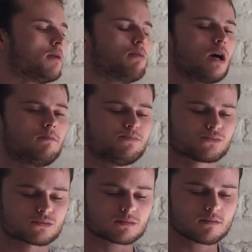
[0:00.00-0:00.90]

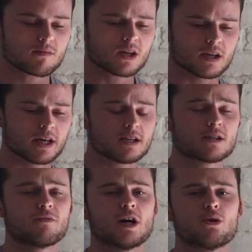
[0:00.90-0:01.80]
But it is
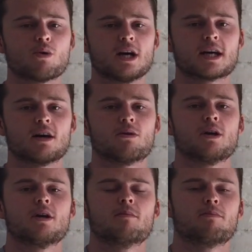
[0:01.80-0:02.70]
the final
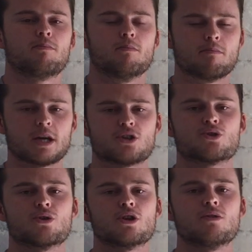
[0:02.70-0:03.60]
workout. Make
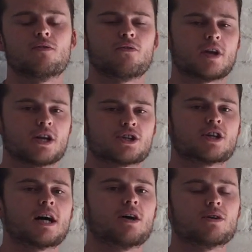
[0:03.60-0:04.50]
sure that you finish
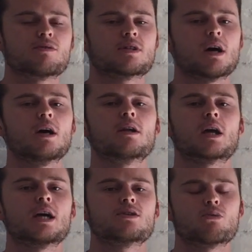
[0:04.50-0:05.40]
how you started.
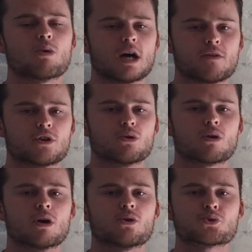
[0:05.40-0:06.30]
Okay, so whatever your
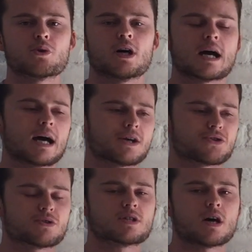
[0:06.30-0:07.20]
goals were as
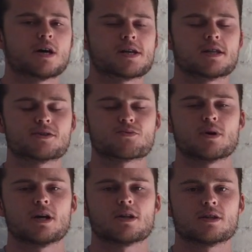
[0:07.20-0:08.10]
you started
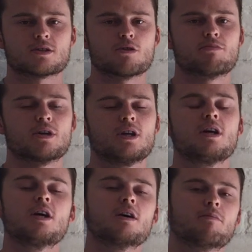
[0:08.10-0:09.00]
this open,
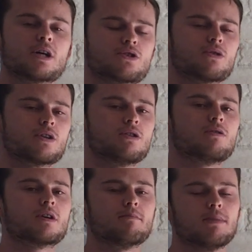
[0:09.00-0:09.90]
make sure that
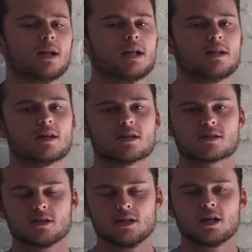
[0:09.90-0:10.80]
you complete
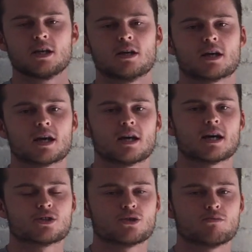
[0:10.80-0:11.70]
this. Okay,
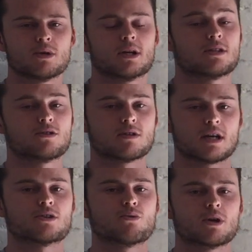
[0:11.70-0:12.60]
as you
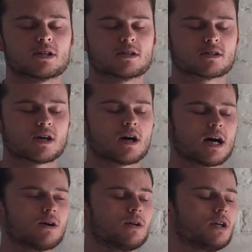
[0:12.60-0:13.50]
wanted to start
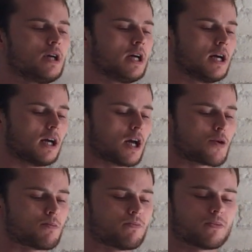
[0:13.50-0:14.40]

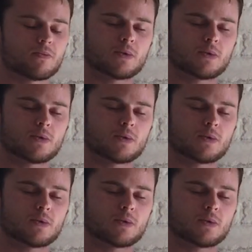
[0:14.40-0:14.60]
out.